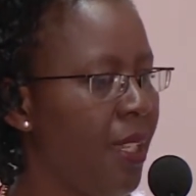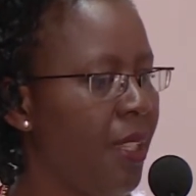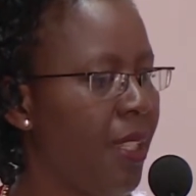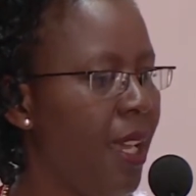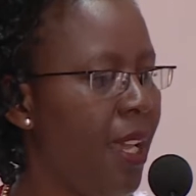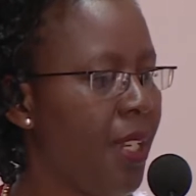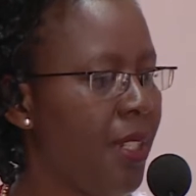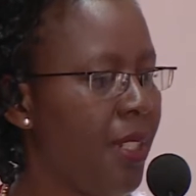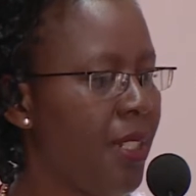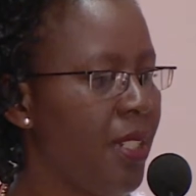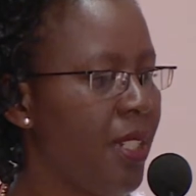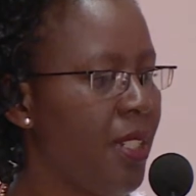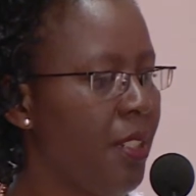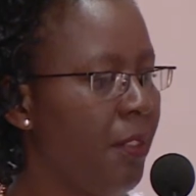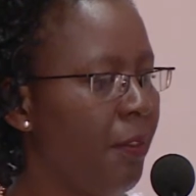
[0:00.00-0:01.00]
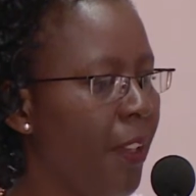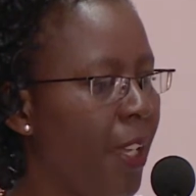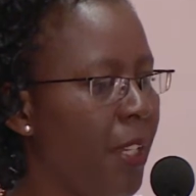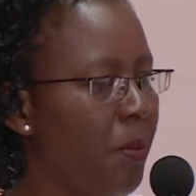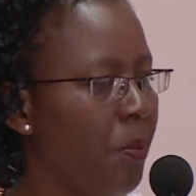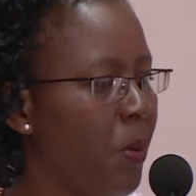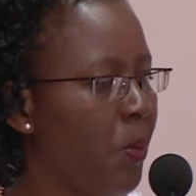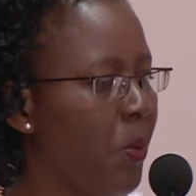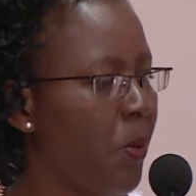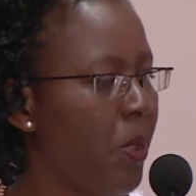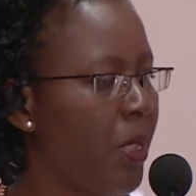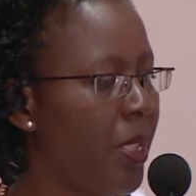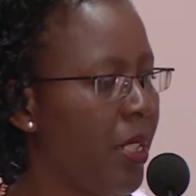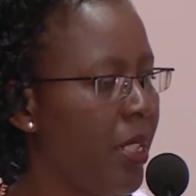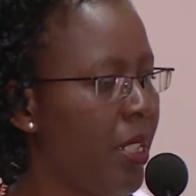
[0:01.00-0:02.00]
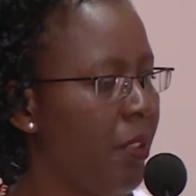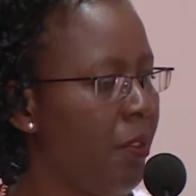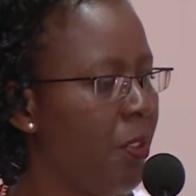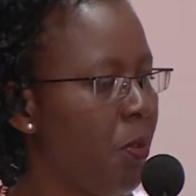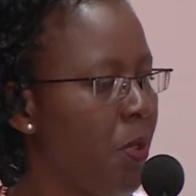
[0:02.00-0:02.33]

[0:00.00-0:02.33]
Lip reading: the unidentified people living